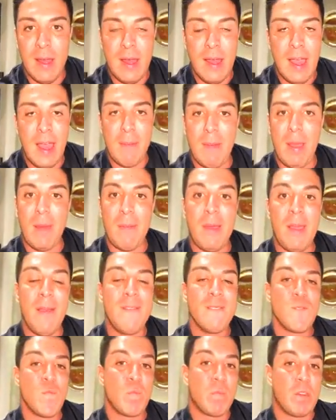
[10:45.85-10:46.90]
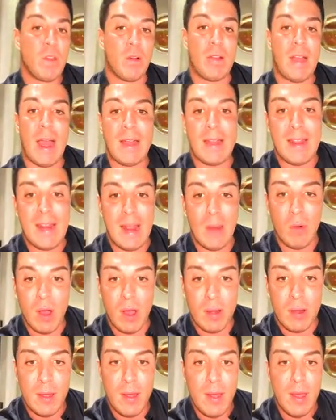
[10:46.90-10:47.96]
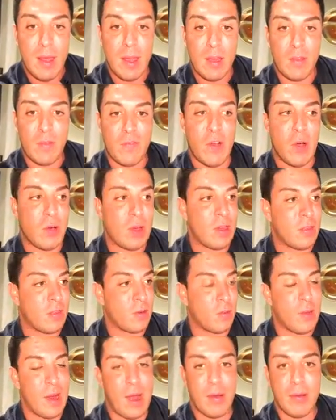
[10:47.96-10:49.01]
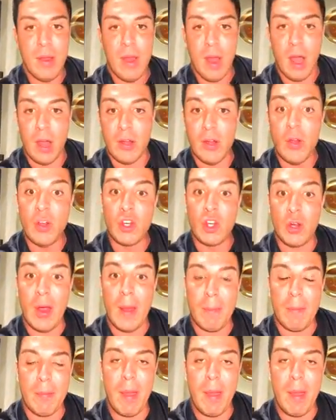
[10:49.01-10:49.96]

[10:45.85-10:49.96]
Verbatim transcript: Hey, maybe your 90 day run is focused around a new trip.